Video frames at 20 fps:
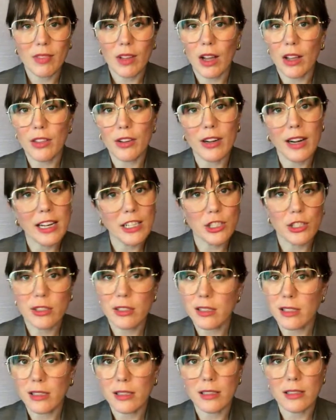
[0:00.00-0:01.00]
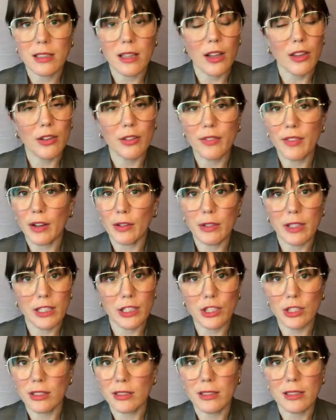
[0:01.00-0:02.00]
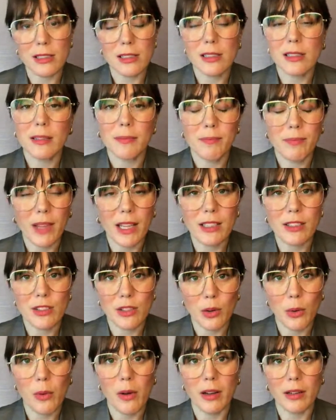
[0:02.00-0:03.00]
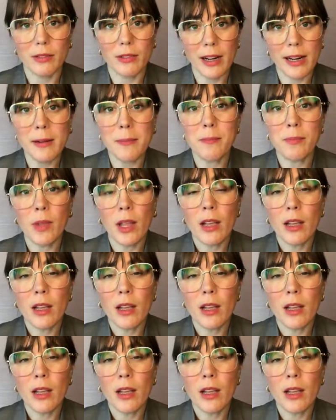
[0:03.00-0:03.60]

agencies, other foundations, and so on, right?